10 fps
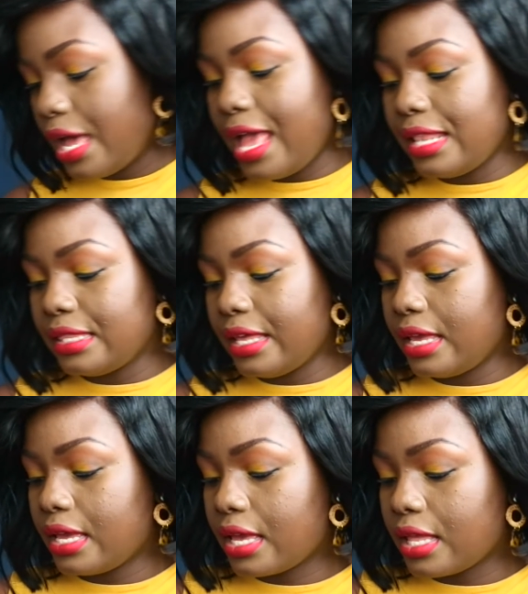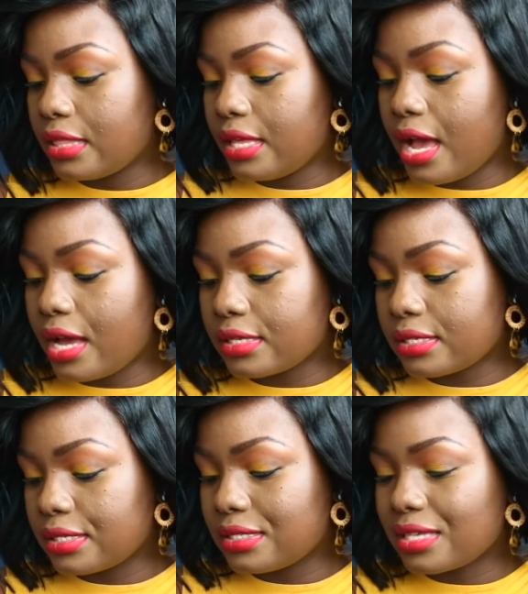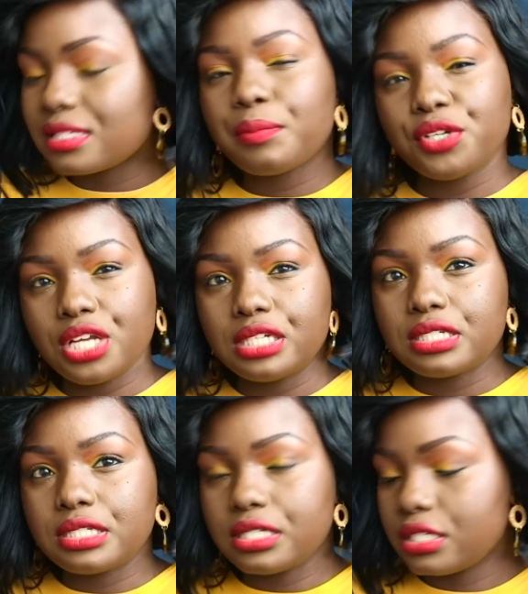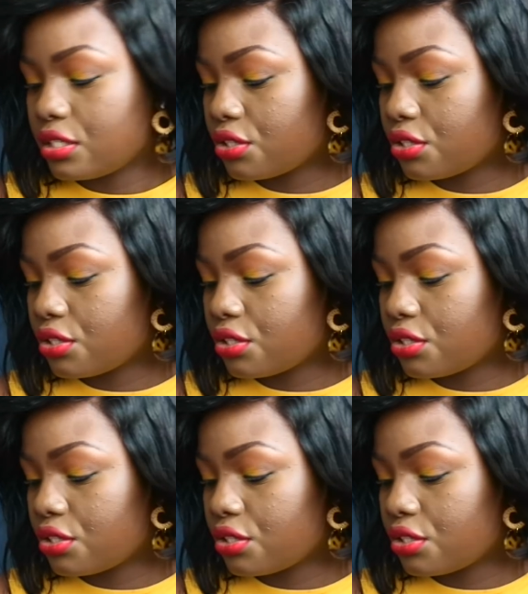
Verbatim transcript: and they they are it's a specialty